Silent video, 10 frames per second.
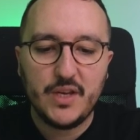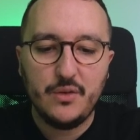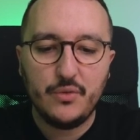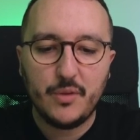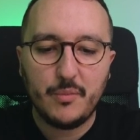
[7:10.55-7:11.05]
a
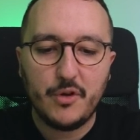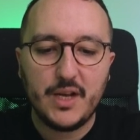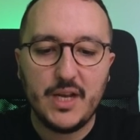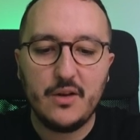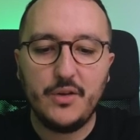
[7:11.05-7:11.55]
new number.
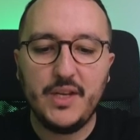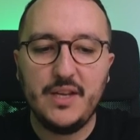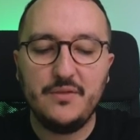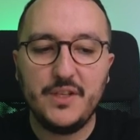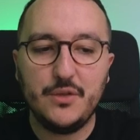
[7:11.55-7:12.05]
Click on
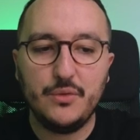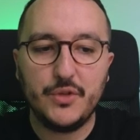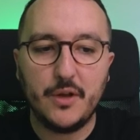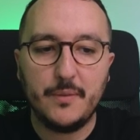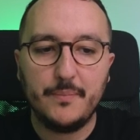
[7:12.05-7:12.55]
invite user.